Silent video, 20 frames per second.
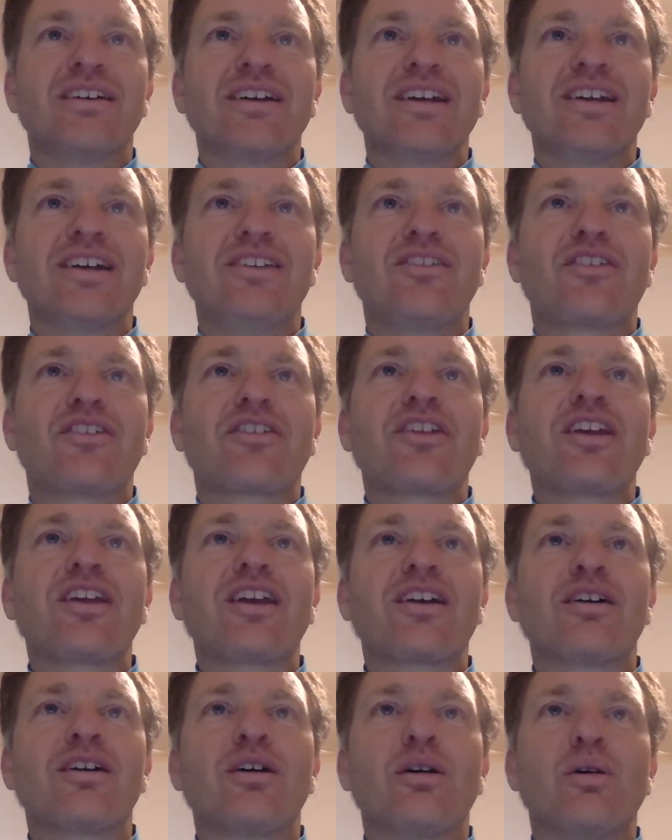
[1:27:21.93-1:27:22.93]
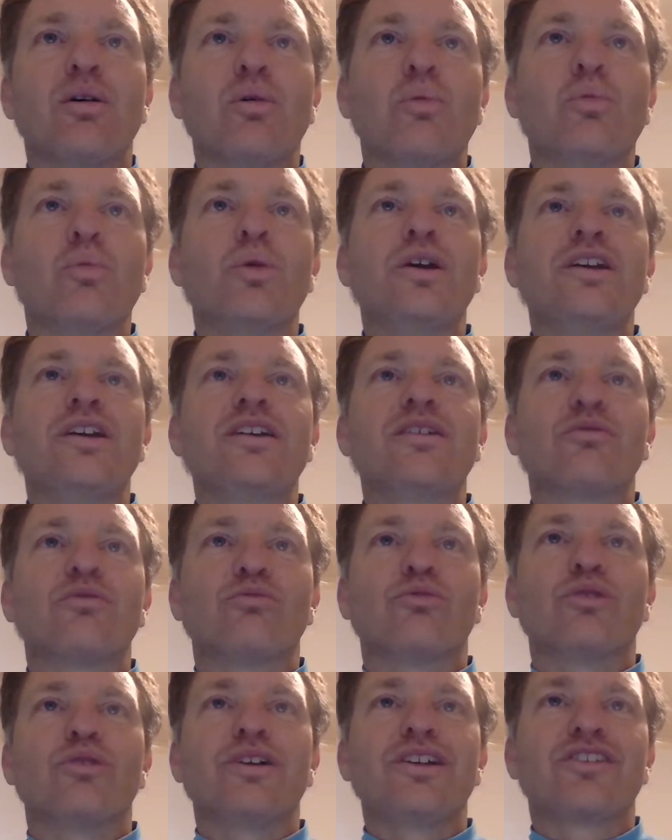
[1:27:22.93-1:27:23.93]
In sync, we
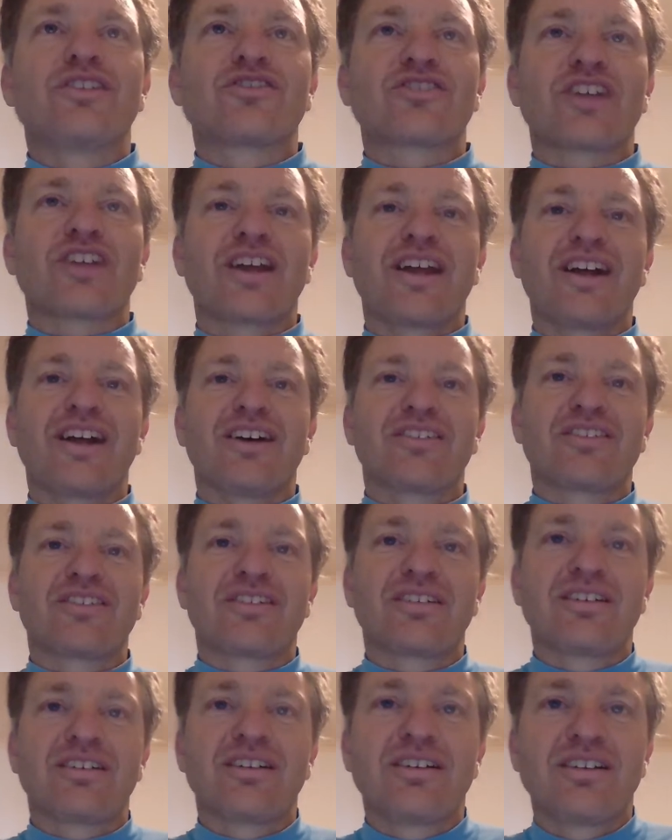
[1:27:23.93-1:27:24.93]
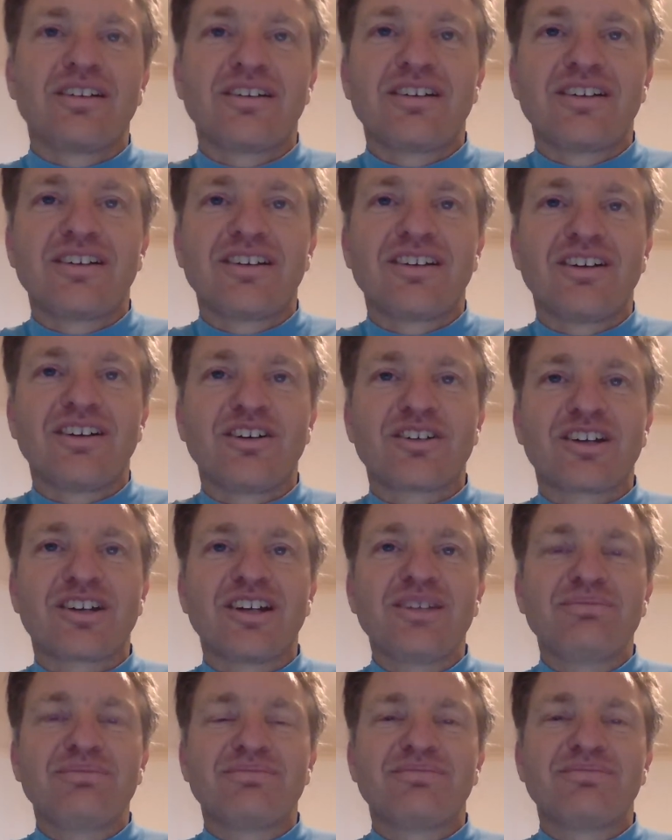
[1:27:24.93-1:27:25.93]
reach out. Okay.